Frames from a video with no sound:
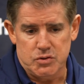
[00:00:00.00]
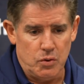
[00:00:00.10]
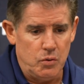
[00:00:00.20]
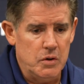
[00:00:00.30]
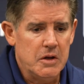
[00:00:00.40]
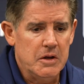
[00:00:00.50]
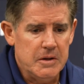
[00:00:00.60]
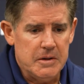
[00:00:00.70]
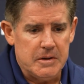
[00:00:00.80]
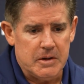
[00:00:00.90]
So
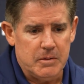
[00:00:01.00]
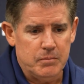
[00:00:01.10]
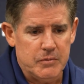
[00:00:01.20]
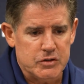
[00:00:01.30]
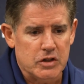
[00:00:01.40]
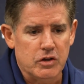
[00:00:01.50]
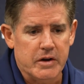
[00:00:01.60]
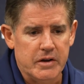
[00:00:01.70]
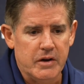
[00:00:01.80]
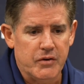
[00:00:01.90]
there's a lot
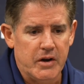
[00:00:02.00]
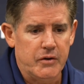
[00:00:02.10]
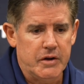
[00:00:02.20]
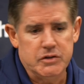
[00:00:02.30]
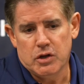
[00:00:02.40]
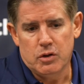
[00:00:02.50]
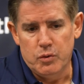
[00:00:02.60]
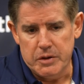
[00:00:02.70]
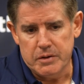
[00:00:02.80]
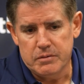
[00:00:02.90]
of different areas,
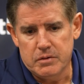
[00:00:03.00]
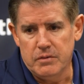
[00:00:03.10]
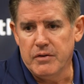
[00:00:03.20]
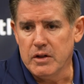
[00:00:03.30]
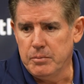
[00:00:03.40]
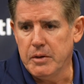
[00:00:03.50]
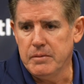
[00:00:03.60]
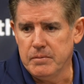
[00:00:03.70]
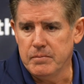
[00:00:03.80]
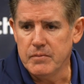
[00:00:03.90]
including development
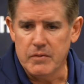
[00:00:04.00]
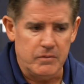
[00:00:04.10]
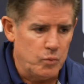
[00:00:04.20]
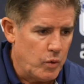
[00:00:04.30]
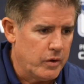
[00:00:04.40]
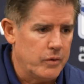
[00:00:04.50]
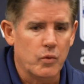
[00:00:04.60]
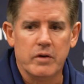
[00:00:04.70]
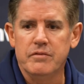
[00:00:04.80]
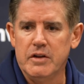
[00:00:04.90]
and in
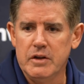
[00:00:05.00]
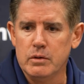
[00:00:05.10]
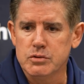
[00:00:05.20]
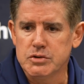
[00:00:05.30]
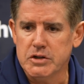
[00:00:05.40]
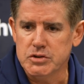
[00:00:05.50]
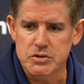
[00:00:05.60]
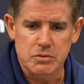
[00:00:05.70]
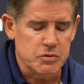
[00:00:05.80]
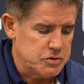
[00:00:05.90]
one-on-one video
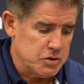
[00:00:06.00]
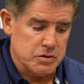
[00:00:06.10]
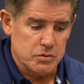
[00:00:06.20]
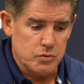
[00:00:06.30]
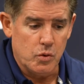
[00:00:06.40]
sessions. It was just a